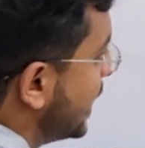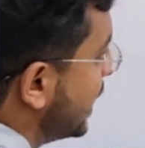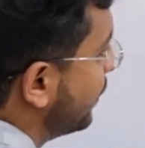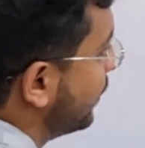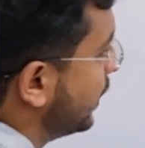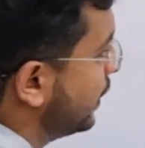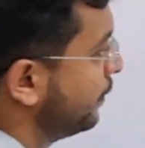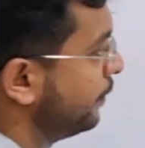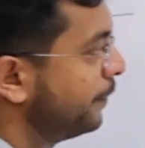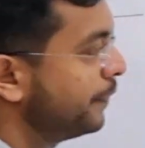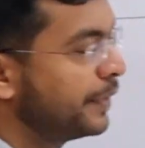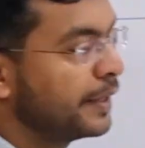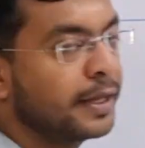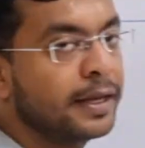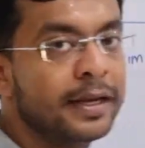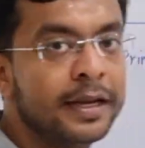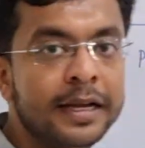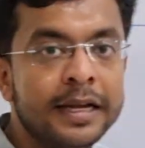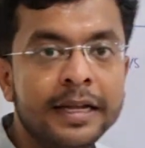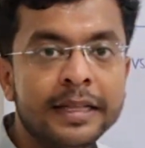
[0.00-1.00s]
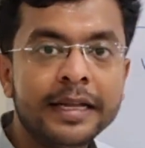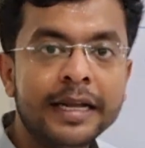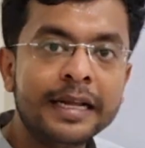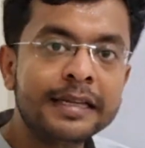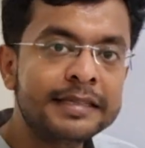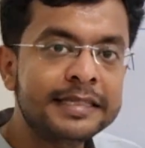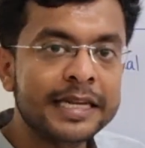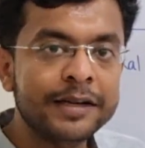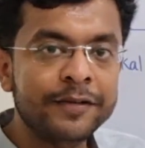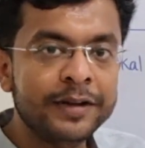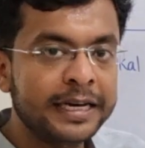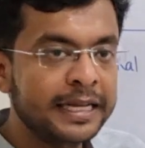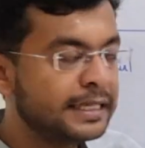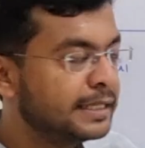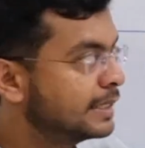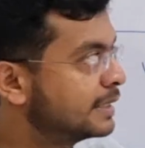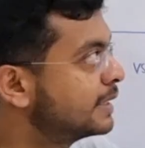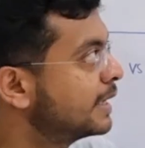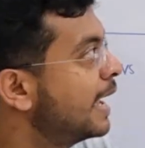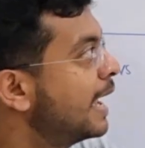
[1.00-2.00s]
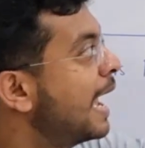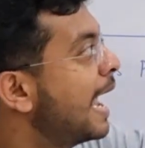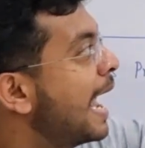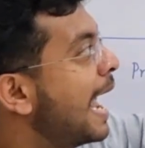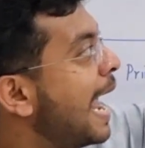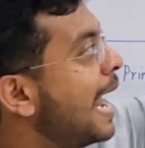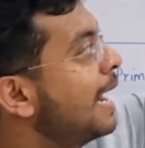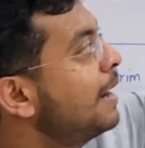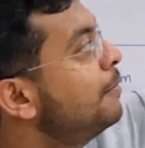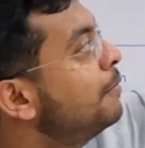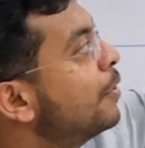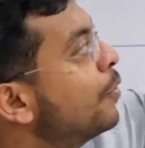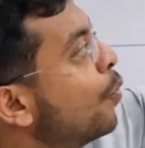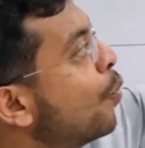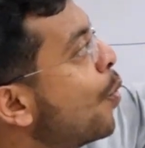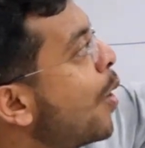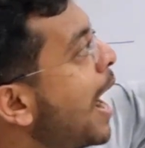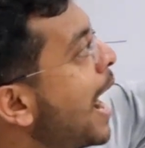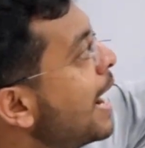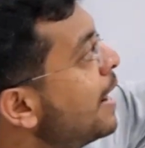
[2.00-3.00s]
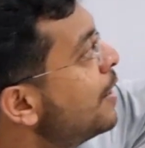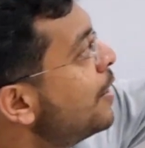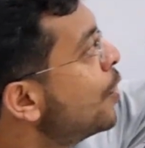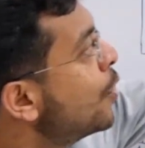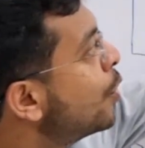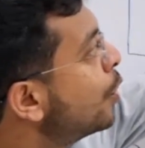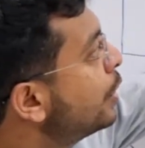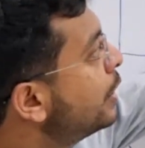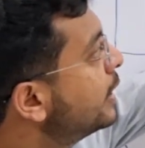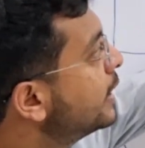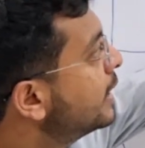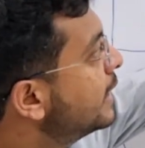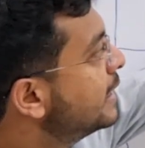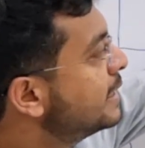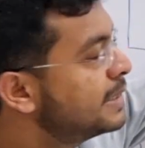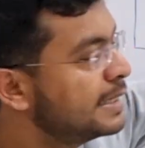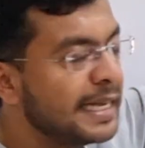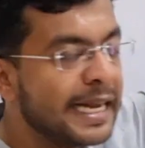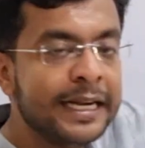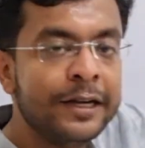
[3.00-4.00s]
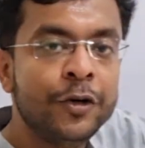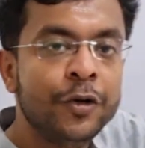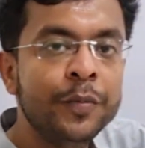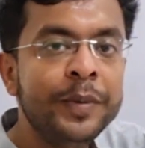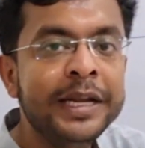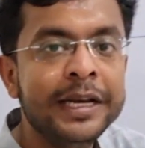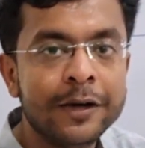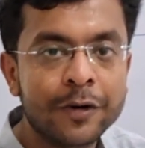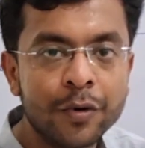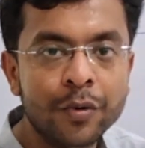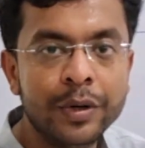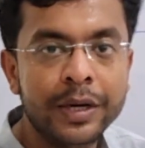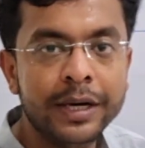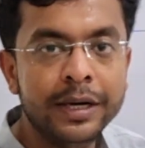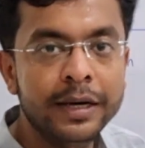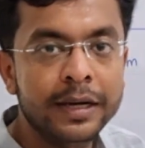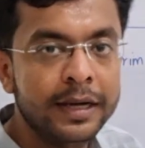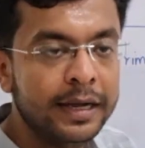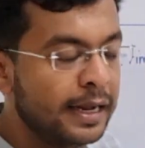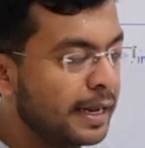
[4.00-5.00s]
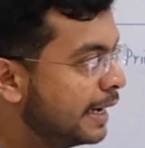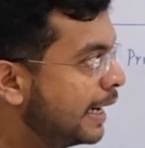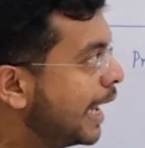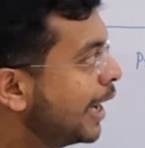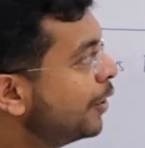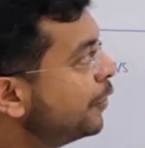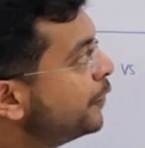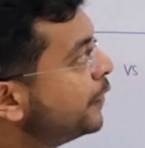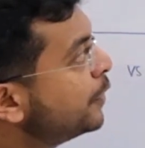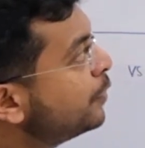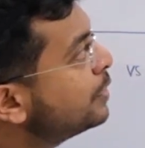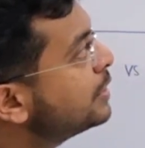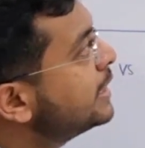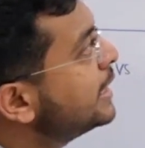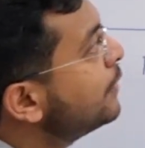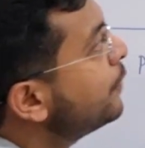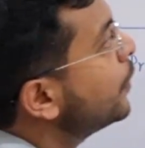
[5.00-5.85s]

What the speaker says: 7. There are 7 ages. And one node is yet to be included. Now, if you see